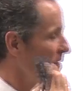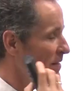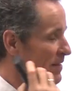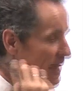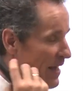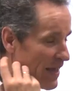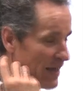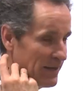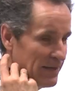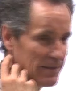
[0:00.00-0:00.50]

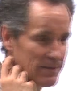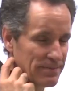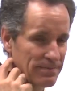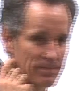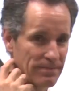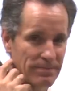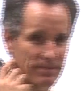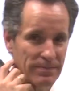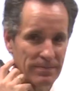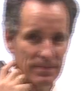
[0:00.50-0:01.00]
then
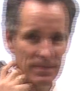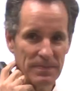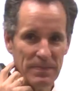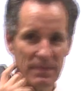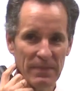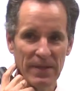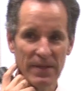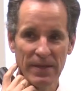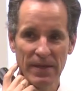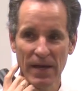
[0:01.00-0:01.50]

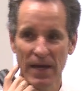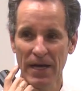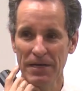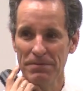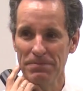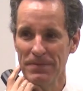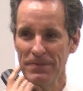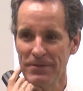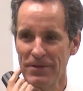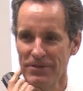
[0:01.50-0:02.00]

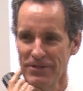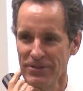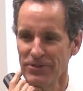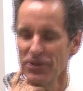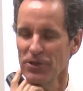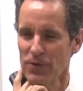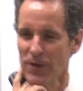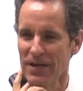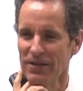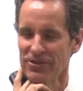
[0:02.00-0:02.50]
there's
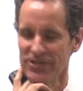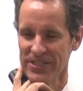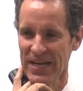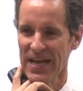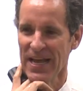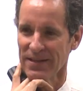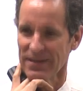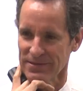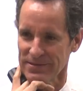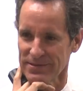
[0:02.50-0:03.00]
a greater
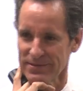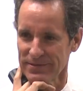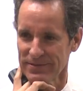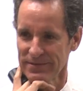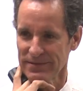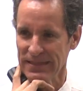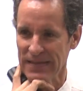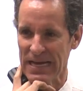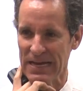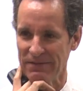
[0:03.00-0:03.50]
chance.
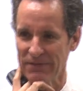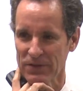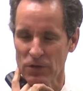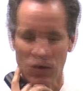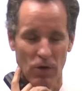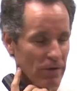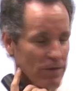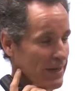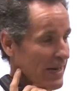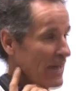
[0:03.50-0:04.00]
I have a
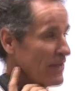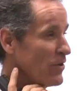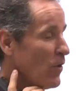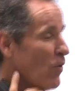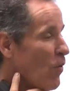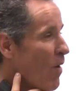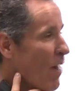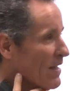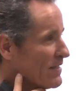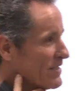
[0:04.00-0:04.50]
goal that I
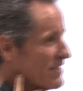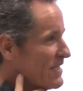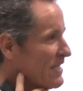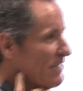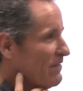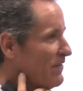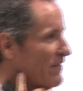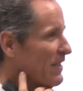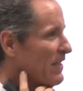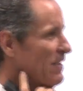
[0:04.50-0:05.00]
don't watch
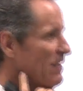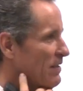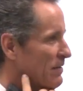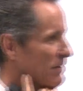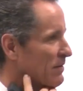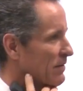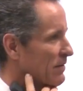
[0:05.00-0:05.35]
TV,